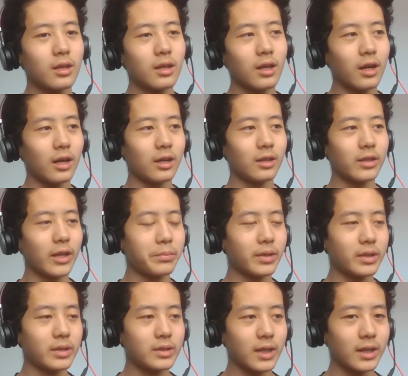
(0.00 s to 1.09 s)
That
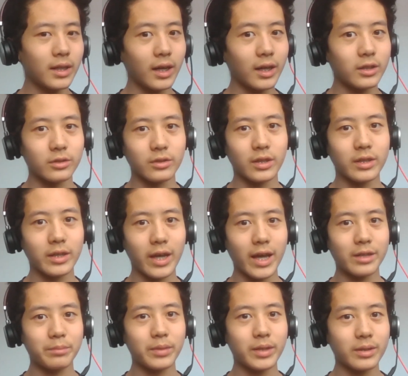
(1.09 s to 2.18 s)
being said, I don't know how to
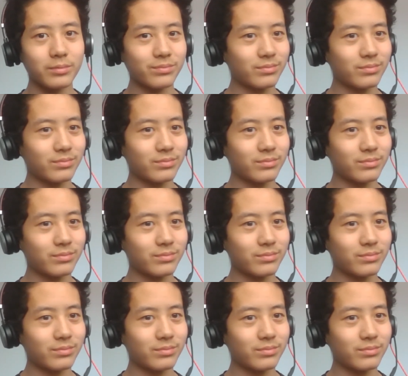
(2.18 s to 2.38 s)
animate.